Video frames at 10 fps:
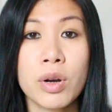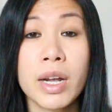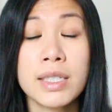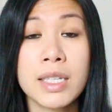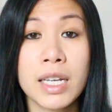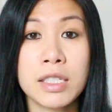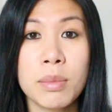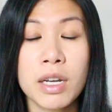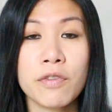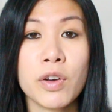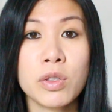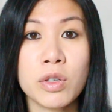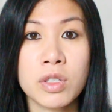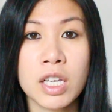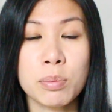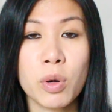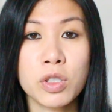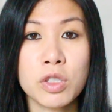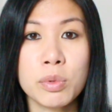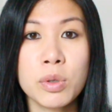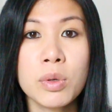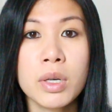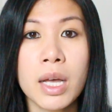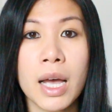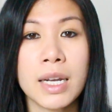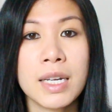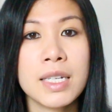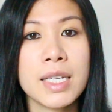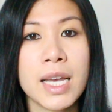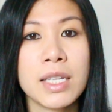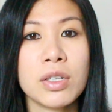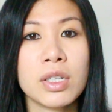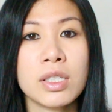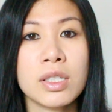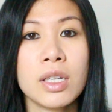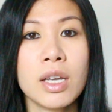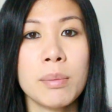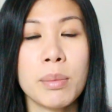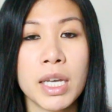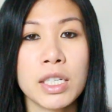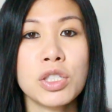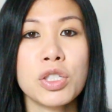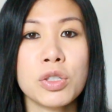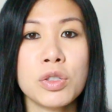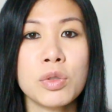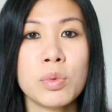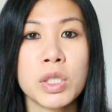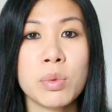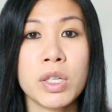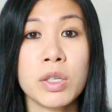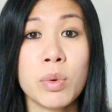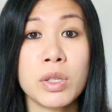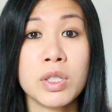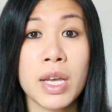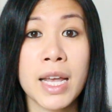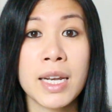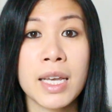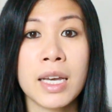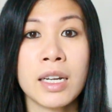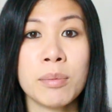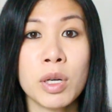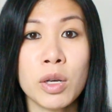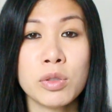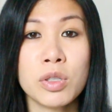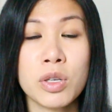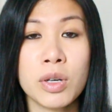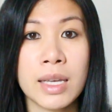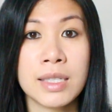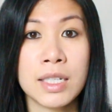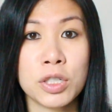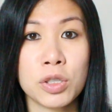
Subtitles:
Try and take as many photos as possible and in the end you can pick and choose which one you want to edit and upload to your Etsy